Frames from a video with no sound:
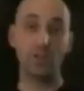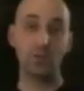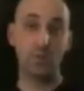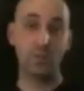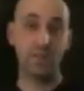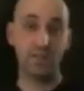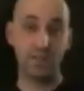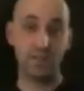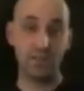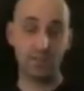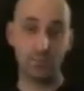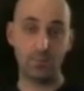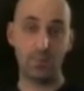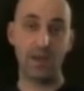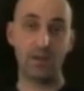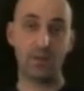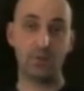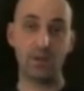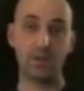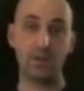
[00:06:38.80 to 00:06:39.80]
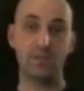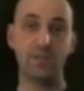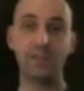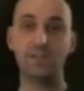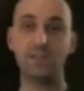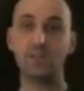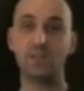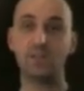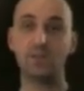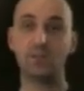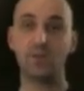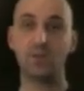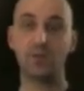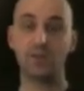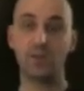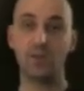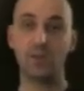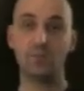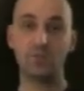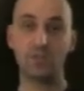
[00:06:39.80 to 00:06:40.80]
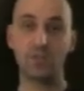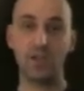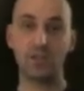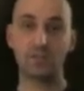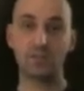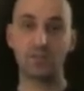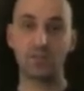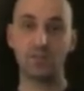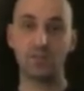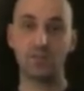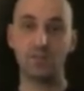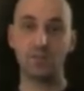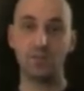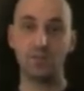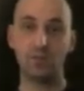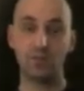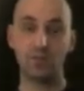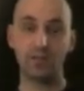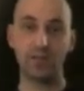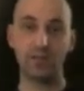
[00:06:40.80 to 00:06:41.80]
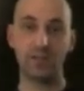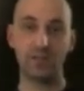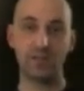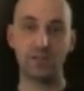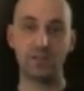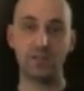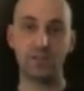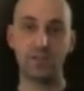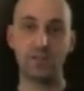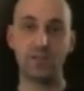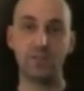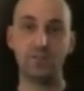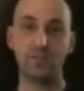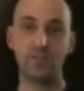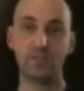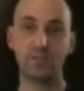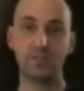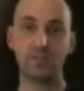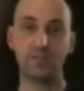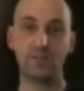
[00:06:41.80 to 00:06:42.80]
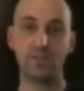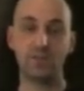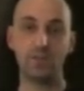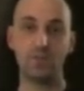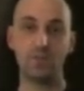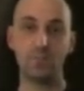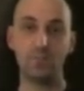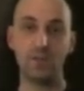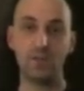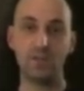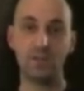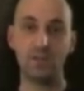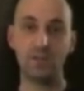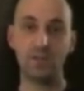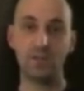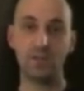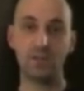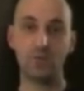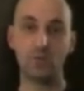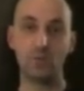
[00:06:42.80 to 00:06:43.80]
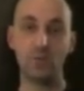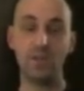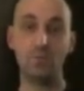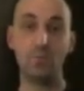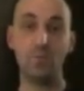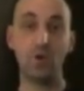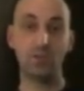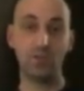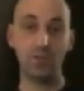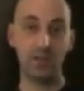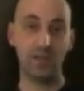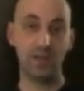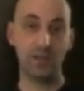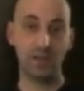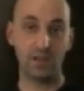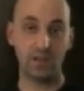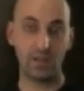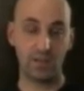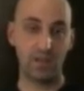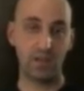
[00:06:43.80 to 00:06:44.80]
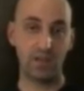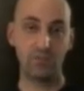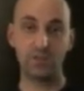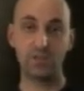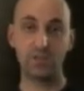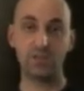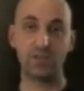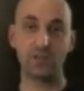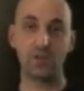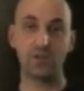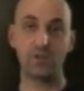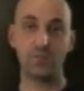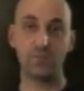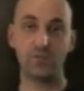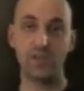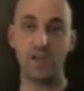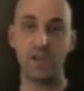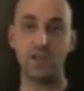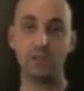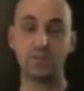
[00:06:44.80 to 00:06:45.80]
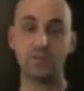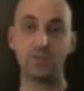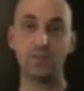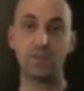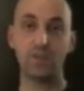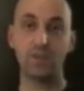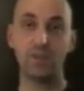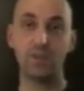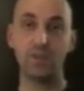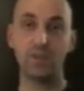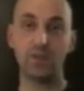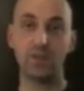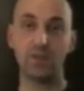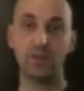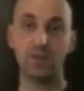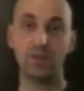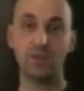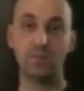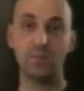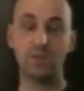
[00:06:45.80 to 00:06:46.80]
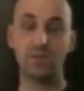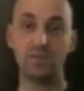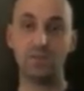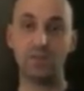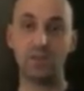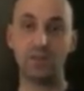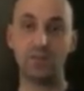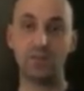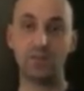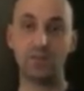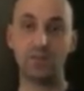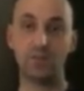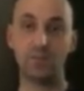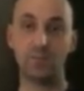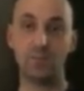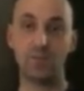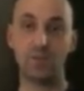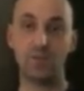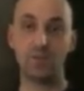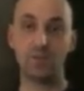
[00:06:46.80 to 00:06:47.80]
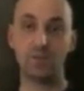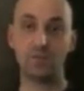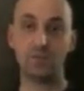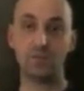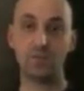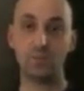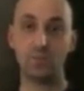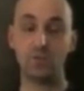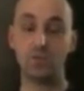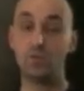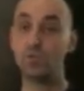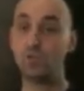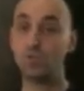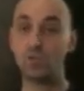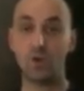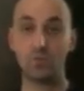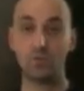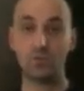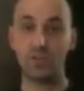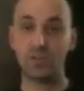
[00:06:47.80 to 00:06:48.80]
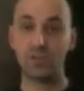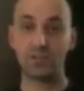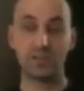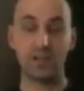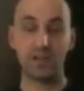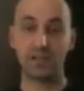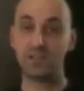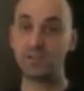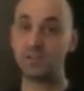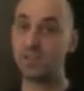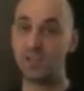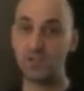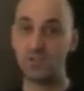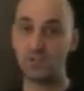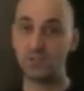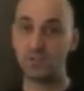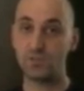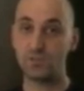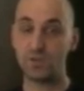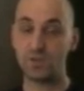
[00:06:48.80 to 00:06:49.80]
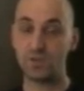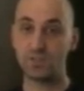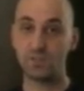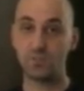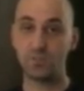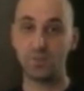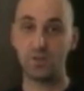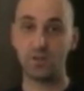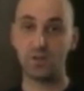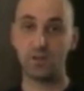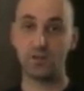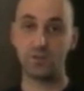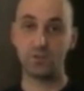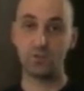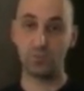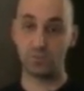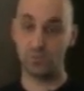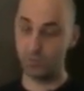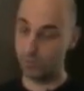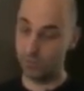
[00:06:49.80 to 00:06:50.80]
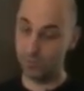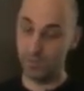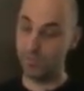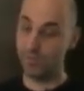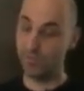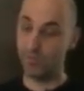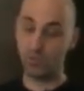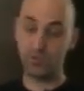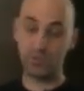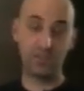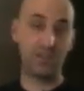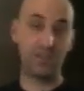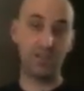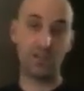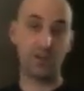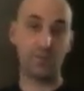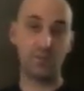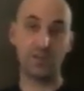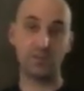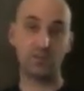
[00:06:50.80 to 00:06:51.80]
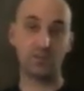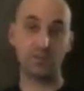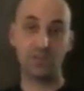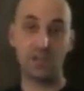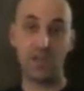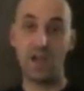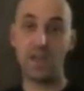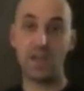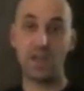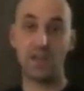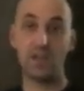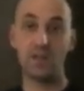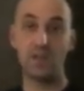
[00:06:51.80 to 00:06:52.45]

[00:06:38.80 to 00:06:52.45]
we did by renovating all the objects and all the assets in EVE is basically remodeling every single object. It means that some huge objects like stations, for example, that are supposed to be 40 kilometers high